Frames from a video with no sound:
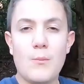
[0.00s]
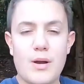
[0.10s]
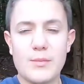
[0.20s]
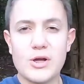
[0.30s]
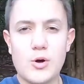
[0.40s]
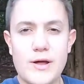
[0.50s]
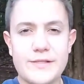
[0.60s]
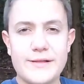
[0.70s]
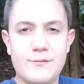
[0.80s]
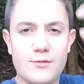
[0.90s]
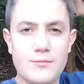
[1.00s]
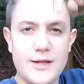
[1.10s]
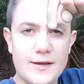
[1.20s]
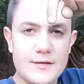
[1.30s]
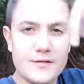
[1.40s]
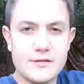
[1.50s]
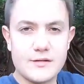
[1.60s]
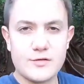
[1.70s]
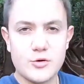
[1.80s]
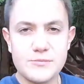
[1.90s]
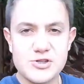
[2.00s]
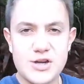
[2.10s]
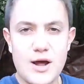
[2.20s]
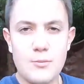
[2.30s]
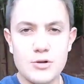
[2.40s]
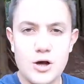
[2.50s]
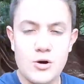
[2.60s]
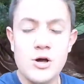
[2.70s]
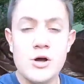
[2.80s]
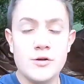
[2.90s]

But I'm going to go ahead and leave some links in the description down below